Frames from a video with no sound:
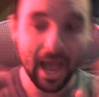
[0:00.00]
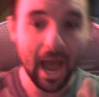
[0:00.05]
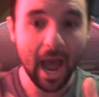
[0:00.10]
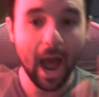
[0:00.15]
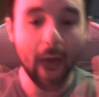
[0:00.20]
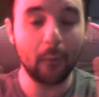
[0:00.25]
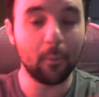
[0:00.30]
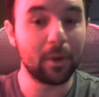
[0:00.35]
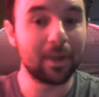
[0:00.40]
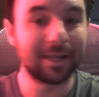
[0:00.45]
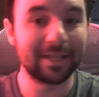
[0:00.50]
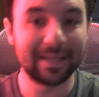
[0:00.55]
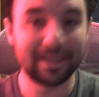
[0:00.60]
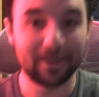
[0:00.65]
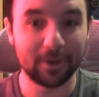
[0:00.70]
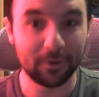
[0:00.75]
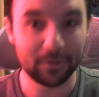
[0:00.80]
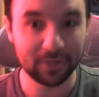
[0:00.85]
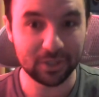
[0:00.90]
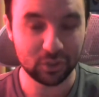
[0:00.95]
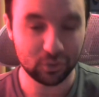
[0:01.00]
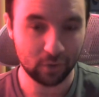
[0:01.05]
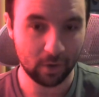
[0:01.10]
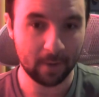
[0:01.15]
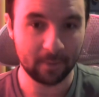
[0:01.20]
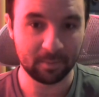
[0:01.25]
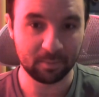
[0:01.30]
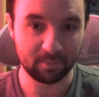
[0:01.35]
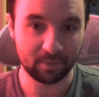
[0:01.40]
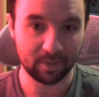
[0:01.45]
I wanted to let all this
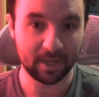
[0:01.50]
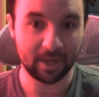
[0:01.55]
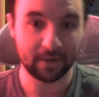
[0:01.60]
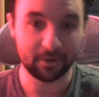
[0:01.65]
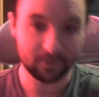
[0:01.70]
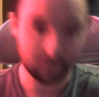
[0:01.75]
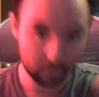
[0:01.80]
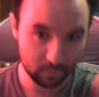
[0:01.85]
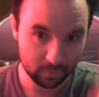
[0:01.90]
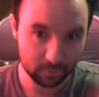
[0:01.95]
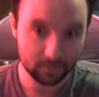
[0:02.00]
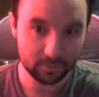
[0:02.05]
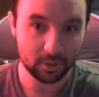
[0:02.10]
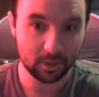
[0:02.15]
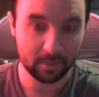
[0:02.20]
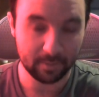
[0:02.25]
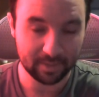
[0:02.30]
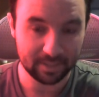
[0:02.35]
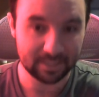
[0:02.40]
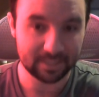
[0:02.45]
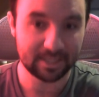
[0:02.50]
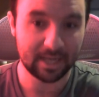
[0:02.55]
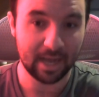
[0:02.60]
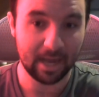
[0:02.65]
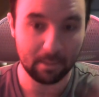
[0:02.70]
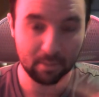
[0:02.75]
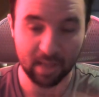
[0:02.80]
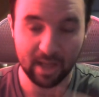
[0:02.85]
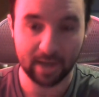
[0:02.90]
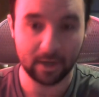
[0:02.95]
drama play out because we're going to talk about the
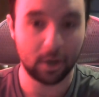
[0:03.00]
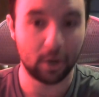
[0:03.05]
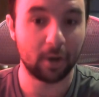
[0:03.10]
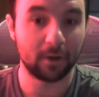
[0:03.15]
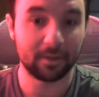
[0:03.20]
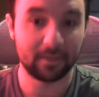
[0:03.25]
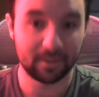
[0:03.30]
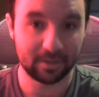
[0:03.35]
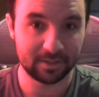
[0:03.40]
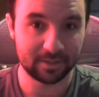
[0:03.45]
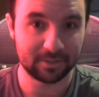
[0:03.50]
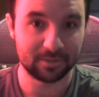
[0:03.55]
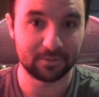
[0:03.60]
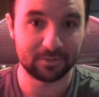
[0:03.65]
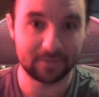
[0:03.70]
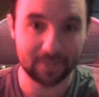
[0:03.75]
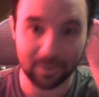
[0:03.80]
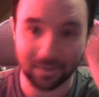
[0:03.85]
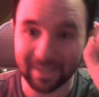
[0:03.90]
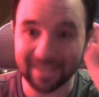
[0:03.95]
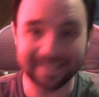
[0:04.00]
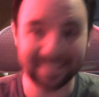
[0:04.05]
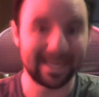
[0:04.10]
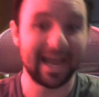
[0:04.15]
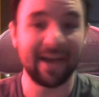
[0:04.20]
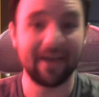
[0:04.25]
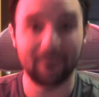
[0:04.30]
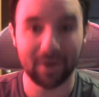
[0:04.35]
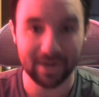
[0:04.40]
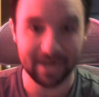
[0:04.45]
Sky Blackhawk thing too. So let's
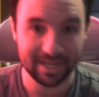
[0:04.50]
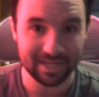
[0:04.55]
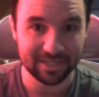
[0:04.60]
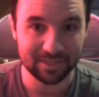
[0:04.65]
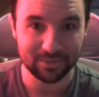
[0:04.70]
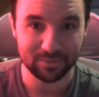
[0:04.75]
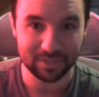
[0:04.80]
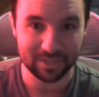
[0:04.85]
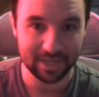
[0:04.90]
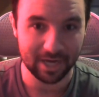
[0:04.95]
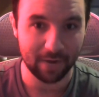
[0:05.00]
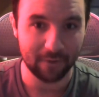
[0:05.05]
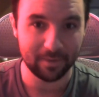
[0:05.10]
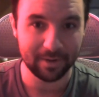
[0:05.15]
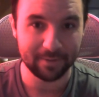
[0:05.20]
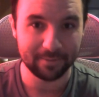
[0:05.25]
dive on into it, shall we?